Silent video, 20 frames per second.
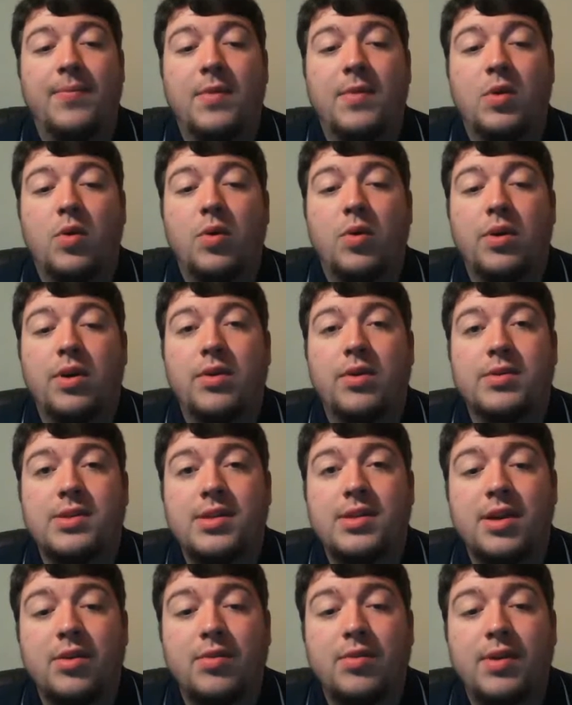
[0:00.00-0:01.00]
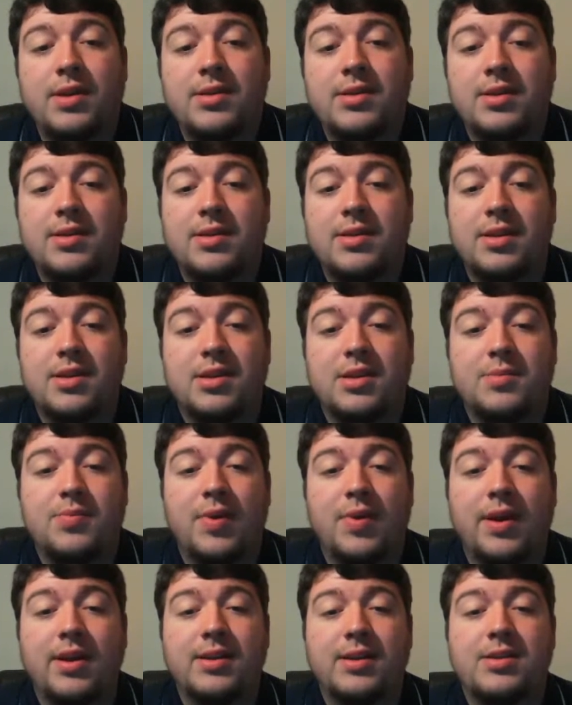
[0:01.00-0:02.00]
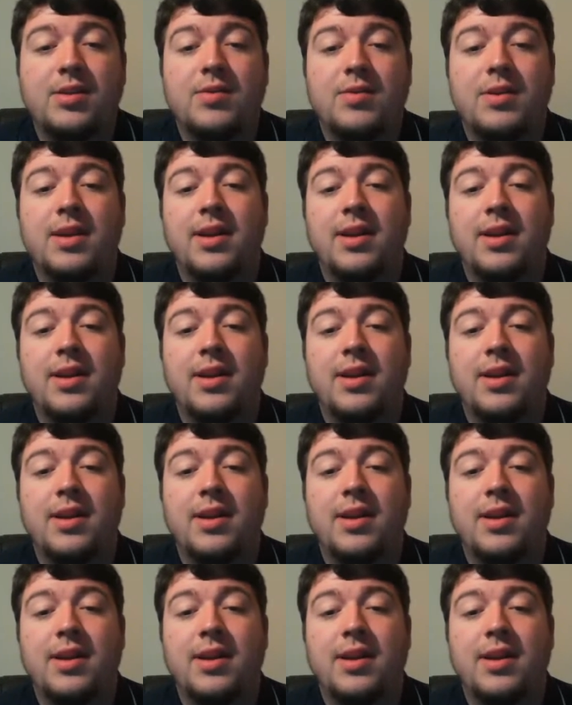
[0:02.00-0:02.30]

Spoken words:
Corticosteroids, such as prednisone,